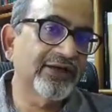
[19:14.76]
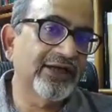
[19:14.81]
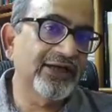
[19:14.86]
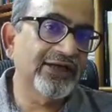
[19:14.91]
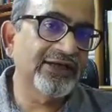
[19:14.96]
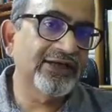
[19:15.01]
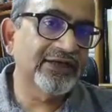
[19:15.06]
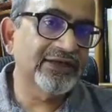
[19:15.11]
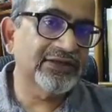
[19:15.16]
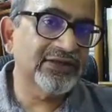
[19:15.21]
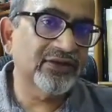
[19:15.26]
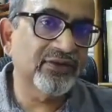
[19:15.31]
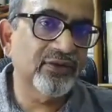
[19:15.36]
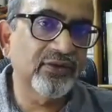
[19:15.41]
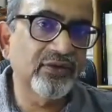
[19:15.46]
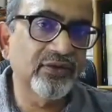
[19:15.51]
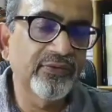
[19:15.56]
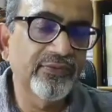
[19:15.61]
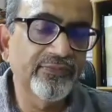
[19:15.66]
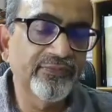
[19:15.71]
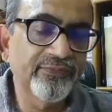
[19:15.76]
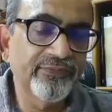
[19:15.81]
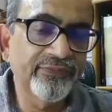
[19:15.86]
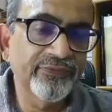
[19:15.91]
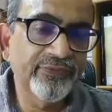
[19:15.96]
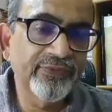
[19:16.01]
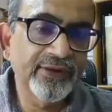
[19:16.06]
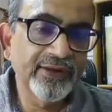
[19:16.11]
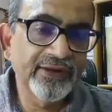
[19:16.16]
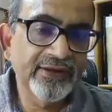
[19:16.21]
10 years ago,
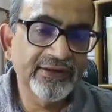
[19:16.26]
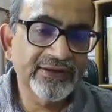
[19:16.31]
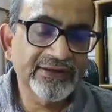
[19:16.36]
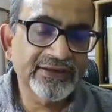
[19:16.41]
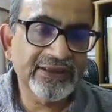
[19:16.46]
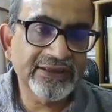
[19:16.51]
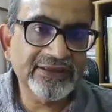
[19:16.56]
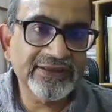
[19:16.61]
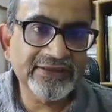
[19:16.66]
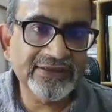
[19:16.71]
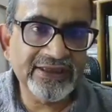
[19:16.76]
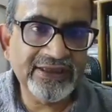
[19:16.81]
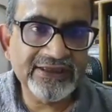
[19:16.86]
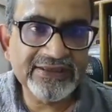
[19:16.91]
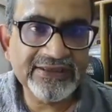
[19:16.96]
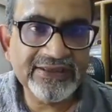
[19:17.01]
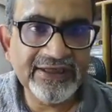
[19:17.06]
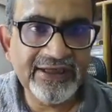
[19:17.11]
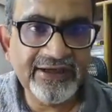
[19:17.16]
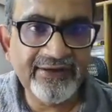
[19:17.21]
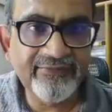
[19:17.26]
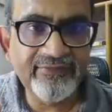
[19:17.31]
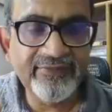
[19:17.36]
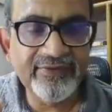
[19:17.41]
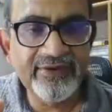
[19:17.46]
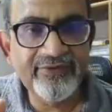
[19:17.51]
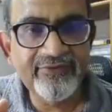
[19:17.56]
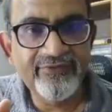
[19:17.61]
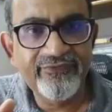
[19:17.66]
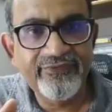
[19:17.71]
such stents came
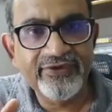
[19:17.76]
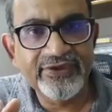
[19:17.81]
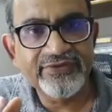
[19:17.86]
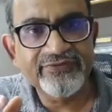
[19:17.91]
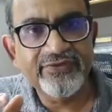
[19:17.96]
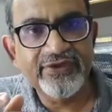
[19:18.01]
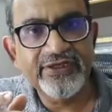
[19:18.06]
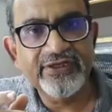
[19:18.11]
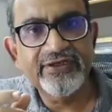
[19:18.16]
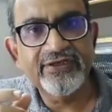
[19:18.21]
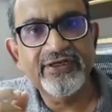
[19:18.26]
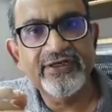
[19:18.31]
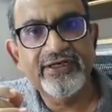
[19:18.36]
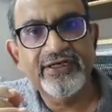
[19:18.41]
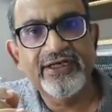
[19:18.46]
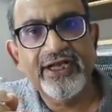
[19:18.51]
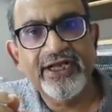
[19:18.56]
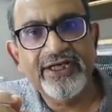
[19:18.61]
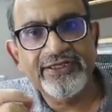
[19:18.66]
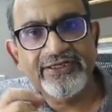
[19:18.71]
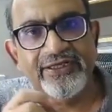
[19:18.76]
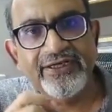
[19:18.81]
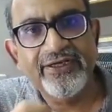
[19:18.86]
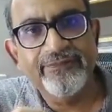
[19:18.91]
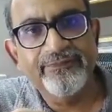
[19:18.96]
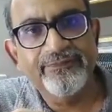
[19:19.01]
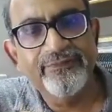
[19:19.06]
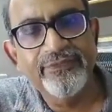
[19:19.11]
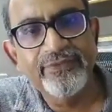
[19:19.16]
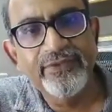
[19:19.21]
which were lighted
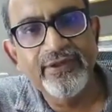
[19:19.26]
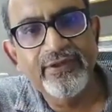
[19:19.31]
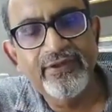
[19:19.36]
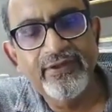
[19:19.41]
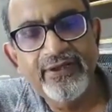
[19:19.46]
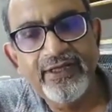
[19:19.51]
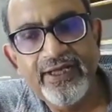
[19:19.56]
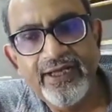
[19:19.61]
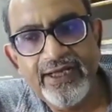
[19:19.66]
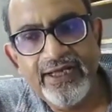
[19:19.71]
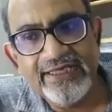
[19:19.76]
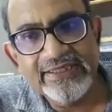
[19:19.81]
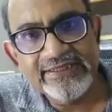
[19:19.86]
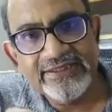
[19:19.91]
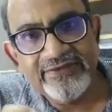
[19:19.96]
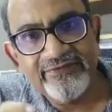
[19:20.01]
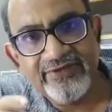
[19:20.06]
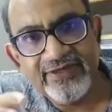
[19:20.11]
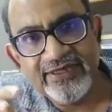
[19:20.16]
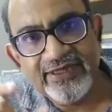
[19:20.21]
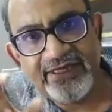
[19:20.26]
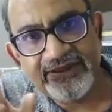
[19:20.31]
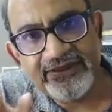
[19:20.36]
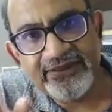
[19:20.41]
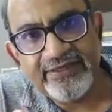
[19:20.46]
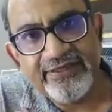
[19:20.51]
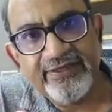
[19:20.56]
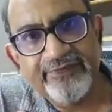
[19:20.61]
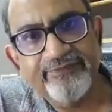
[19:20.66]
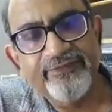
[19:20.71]
up. As they were
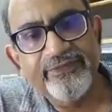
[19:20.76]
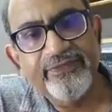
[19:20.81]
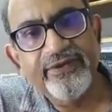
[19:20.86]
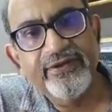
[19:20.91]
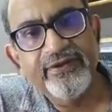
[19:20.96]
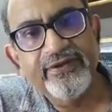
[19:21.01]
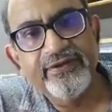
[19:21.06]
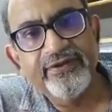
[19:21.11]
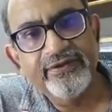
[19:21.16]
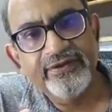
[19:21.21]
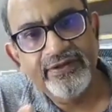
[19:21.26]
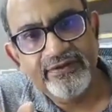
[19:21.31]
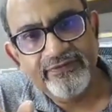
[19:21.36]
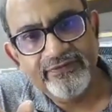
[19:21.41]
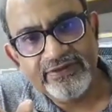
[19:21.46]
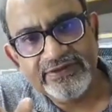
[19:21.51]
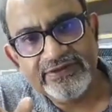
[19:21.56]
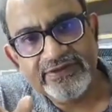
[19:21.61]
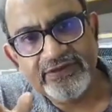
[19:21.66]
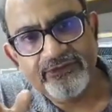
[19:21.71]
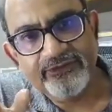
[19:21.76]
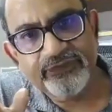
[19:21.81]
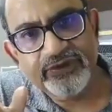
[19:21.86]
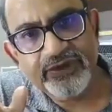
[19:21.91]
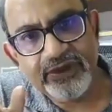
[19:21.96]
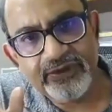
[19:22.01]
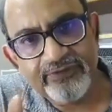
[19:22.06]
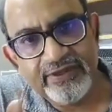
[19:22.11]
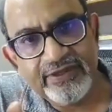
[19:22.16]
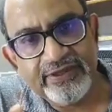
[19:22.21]
lighted up, there was some
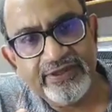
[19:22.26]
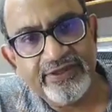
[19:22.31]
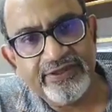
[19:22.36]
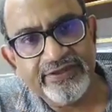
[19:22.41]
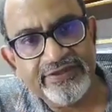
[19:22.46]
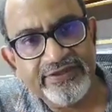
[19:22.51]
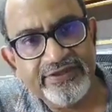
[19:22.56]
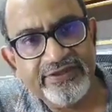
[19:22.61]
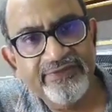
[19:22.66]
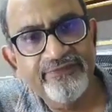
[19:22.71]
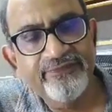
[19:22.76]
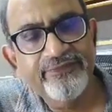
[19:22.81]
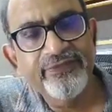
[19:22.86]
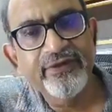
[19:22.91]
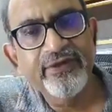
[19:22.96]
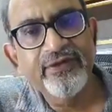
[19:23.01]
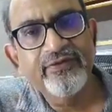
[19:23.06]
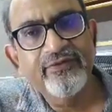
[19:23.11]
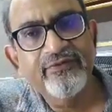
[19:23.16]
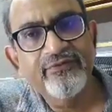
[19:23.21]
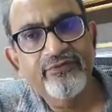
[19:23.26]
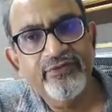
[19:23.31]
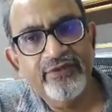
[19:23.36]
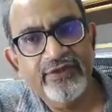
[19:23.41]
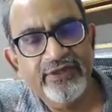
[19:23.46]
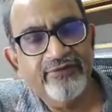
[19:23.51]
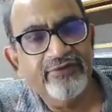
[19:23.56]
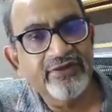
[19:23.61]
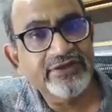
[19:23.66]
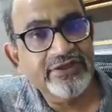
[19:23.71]
thermal energy.
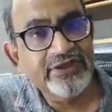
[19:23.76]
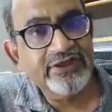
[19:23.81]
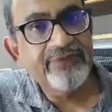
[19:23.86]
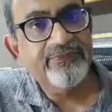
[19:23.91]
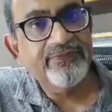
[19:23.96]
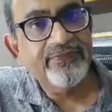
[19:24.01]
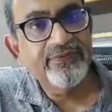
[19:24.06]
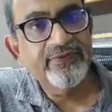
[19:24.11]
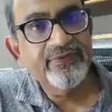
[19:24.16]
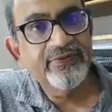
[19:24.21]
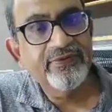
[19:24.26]
They were cheap.